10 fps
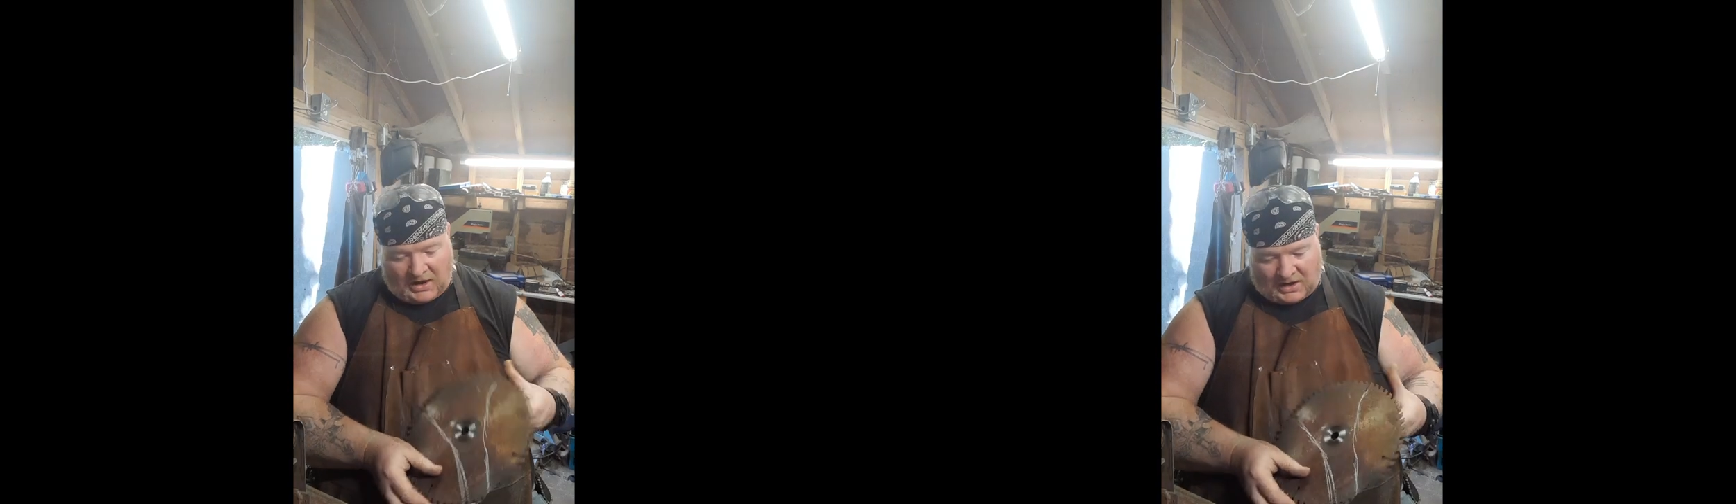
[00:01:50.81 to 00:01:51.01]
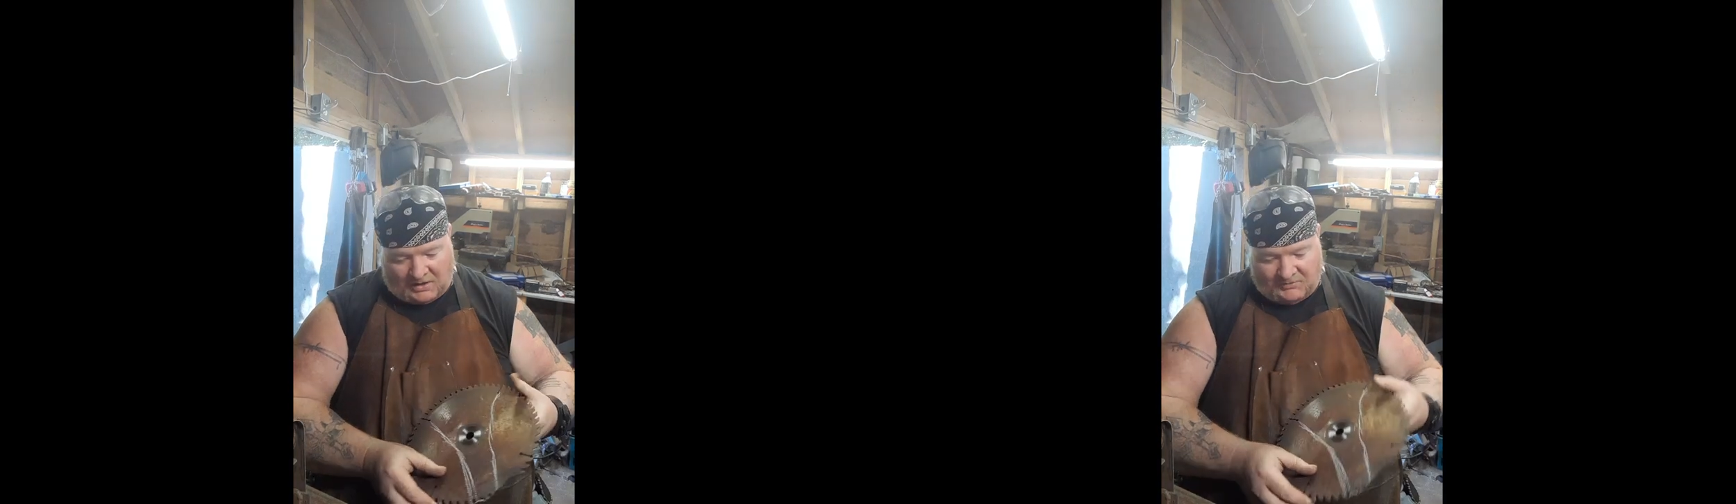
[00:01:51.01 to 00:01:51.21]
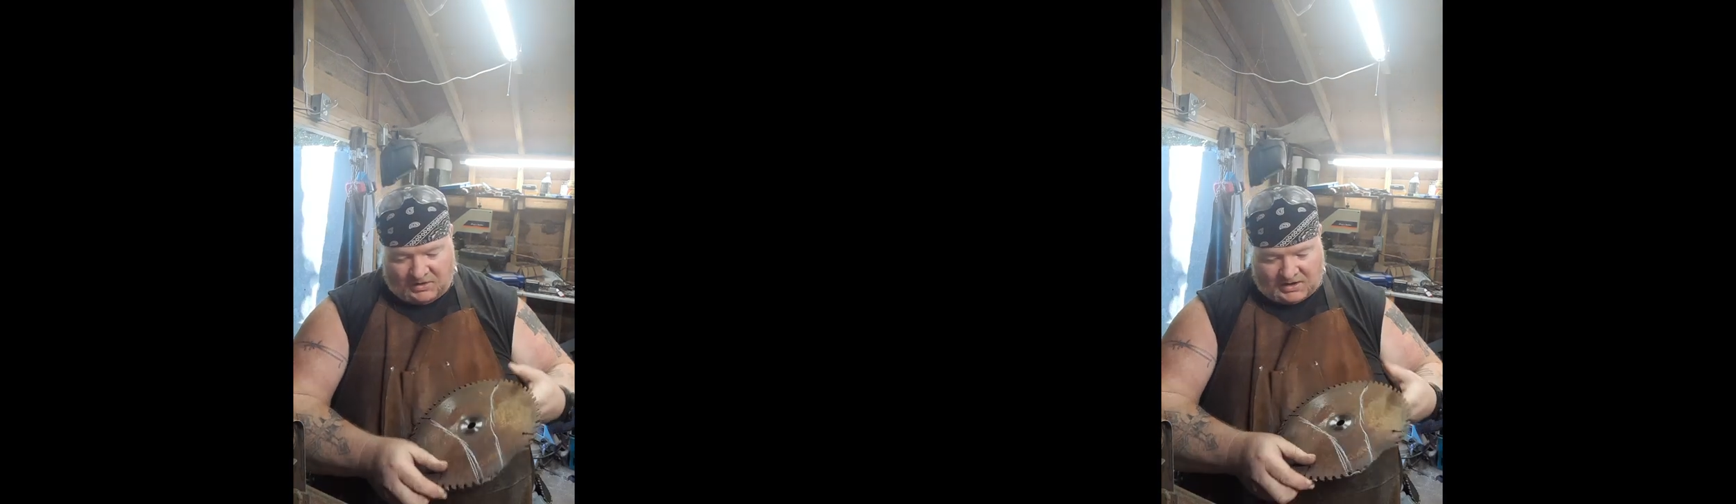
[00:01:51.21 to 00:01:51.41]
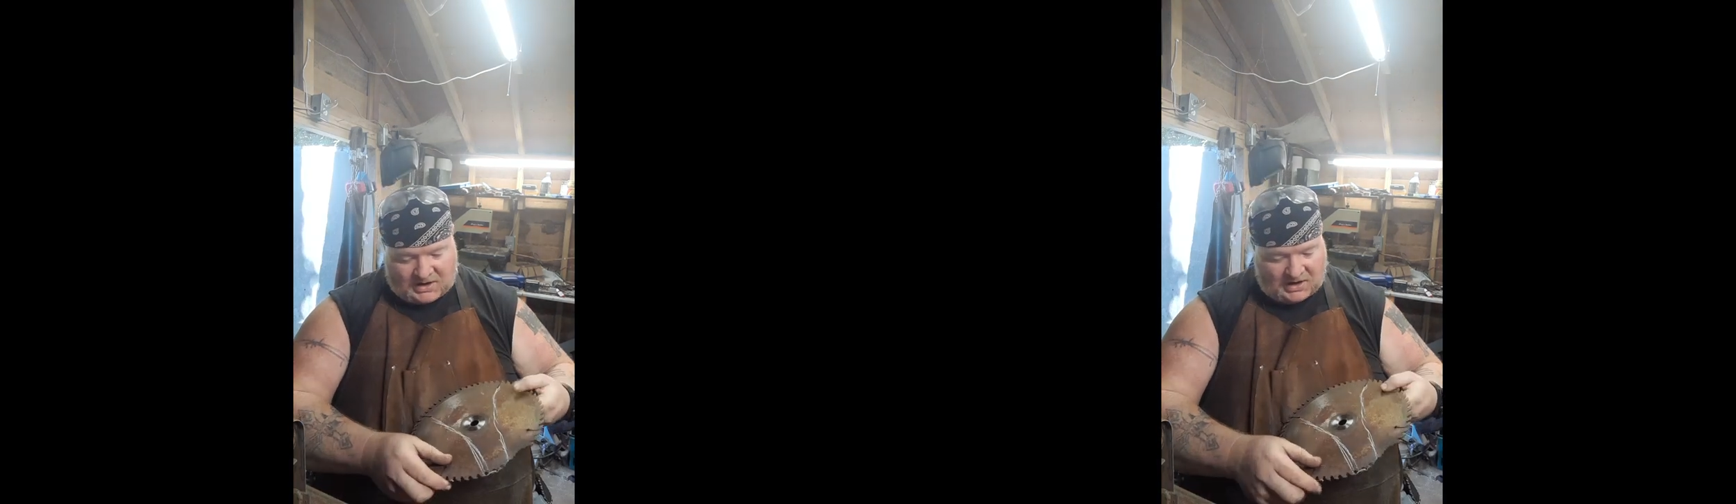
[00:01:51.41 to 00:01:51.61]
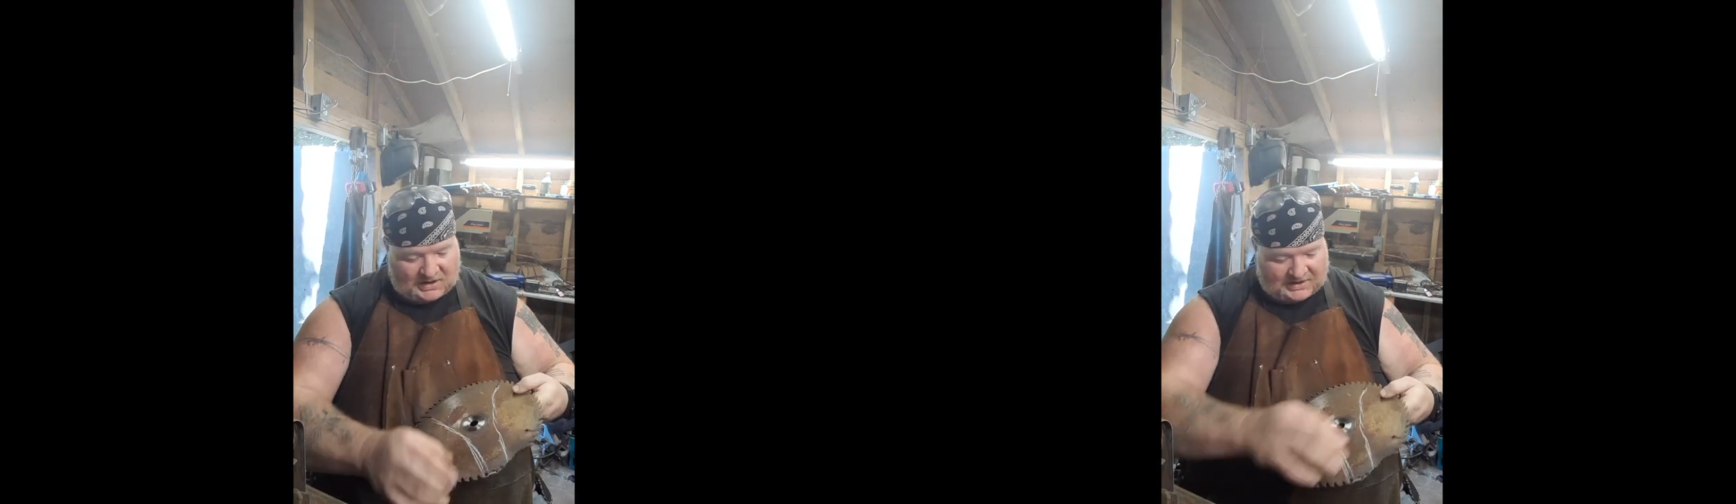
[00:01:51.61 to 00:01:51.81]
And I'm going to
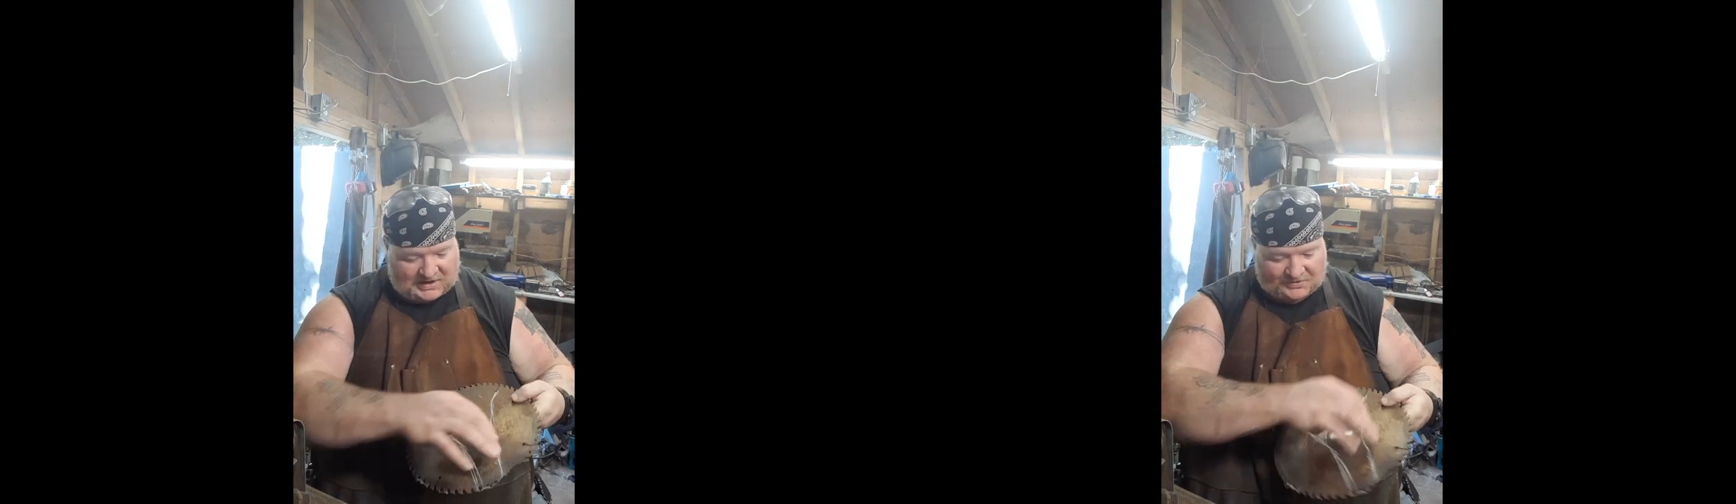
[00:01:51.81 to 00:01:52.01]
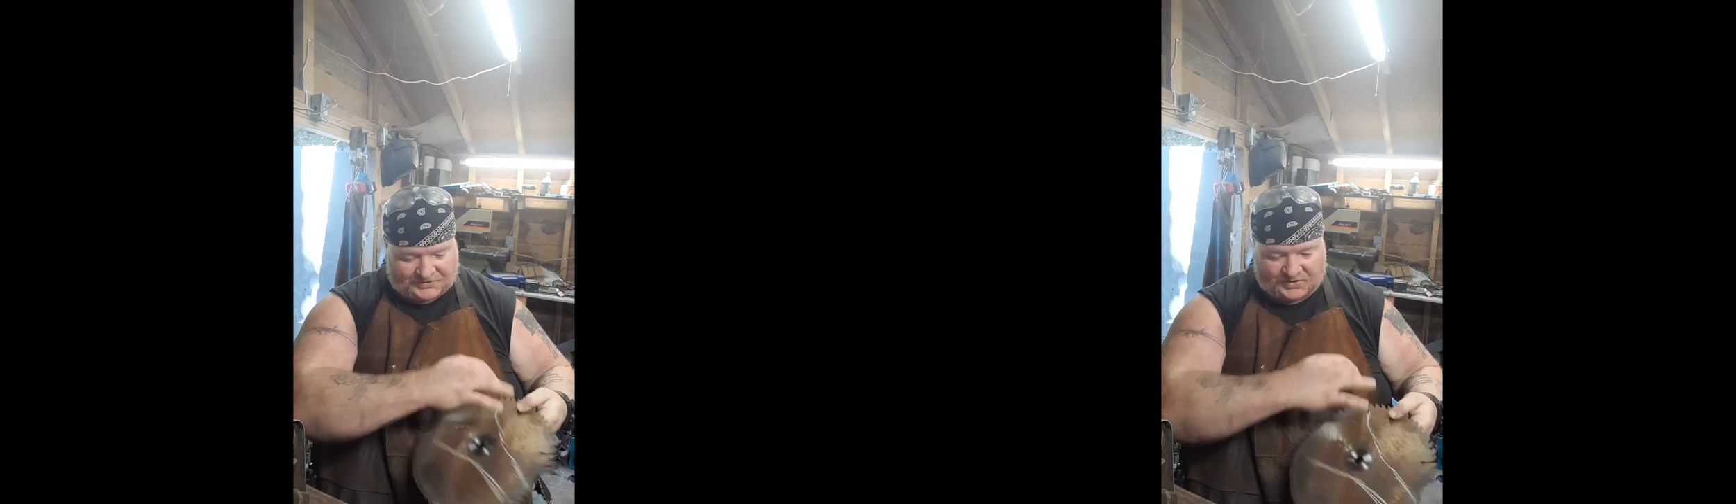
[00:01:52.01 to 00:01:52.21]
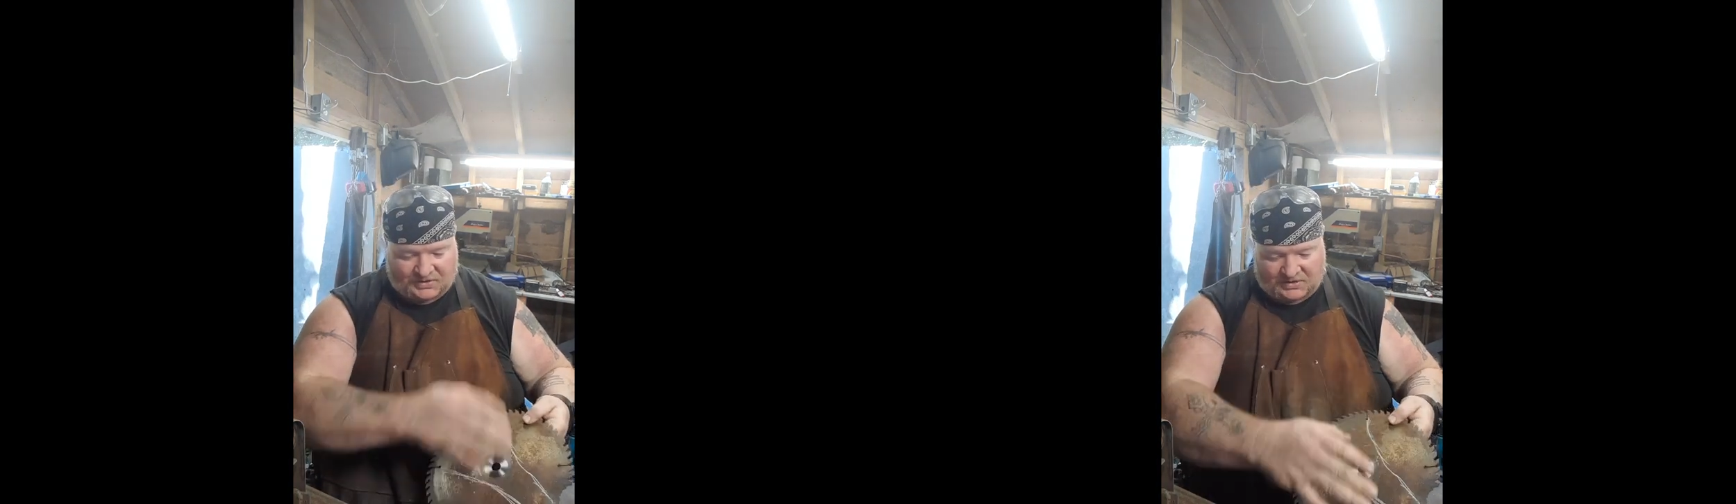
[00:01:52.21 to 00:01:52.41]
cut out